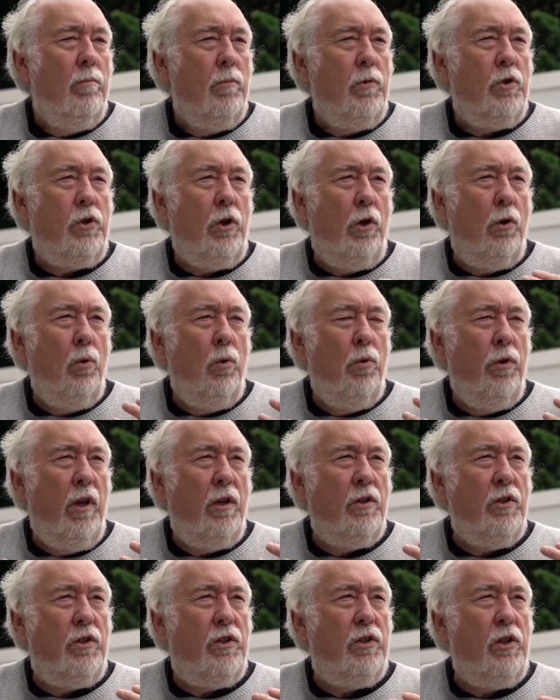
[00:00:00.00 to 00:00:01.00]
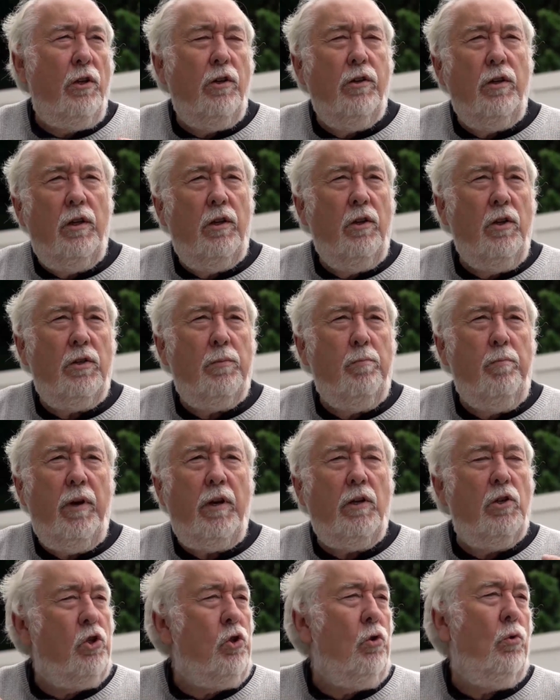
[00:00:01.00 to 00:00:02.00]
So there's suddenly this
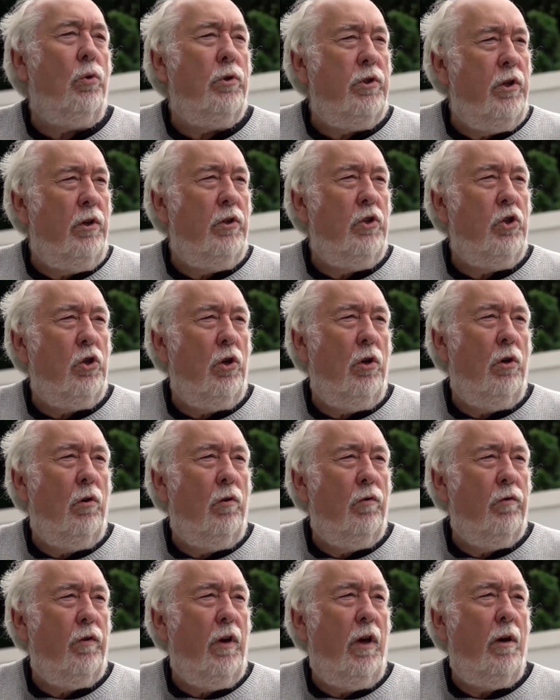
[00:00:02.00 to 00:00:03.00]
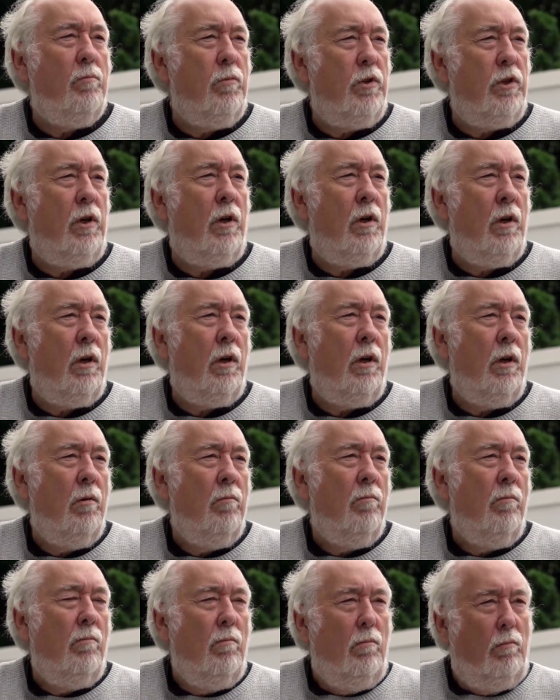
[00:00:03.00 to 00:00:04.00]
big shortage of MDI,
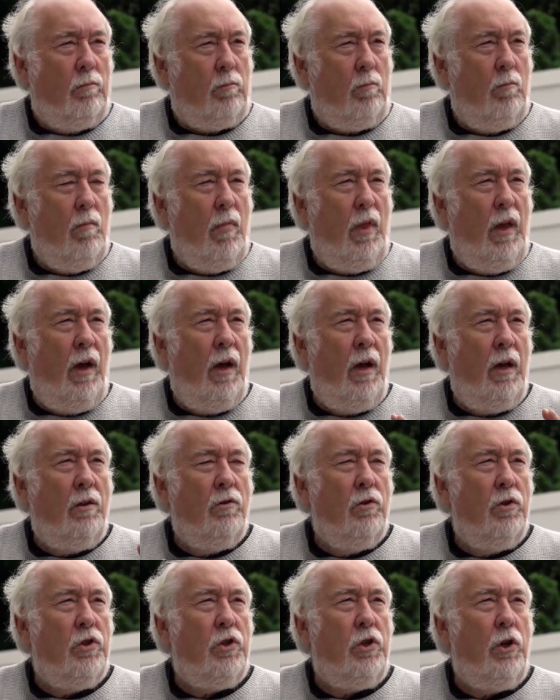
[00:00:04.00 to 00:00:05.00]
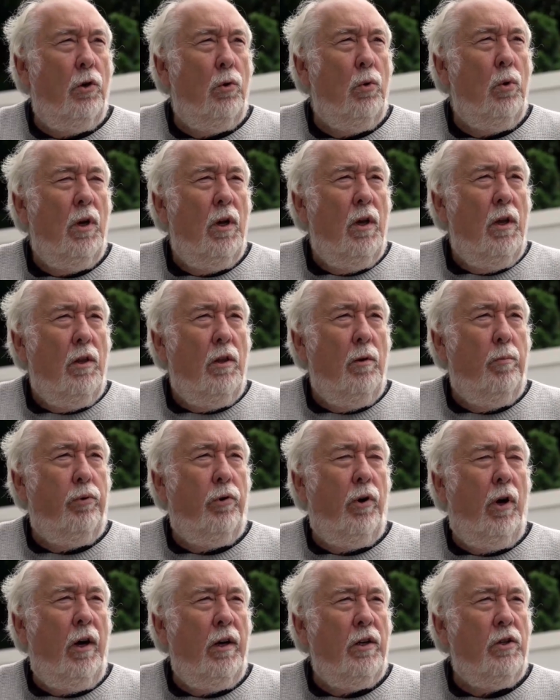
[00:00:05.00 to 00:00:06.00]
and so the
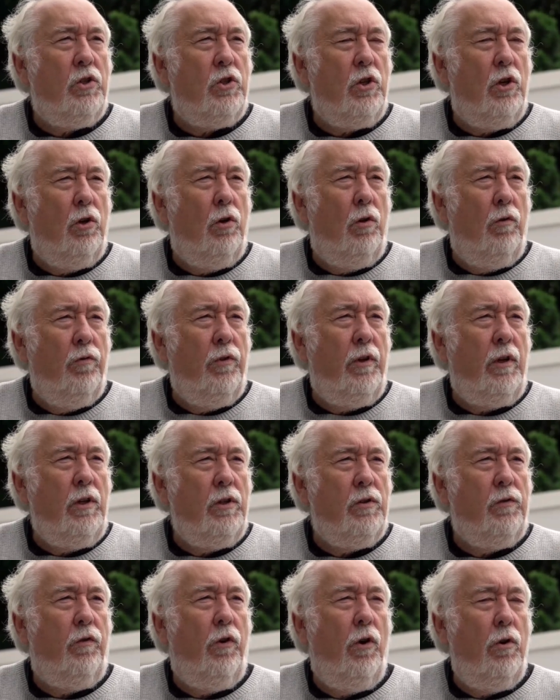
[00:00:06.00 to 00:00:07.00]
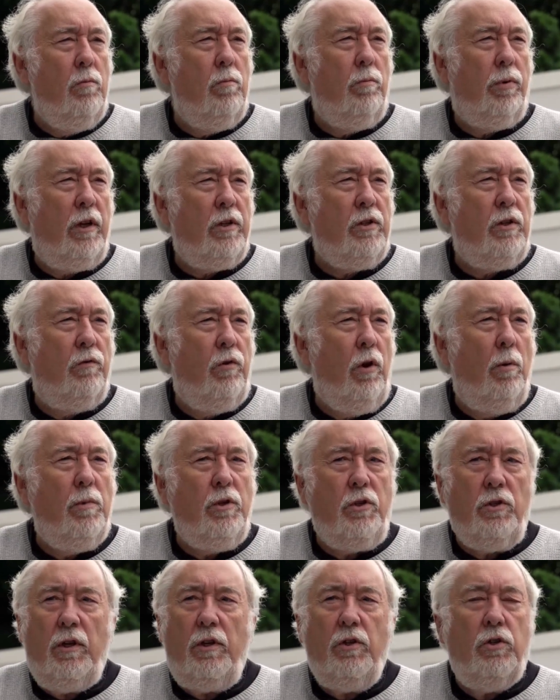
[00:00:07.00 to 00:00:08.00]
price of these plastic foam
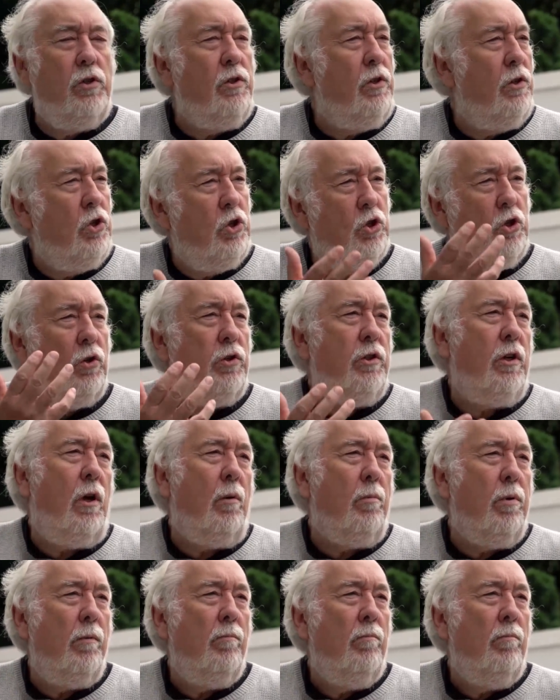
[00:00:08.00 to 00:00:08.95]
installations has shot up.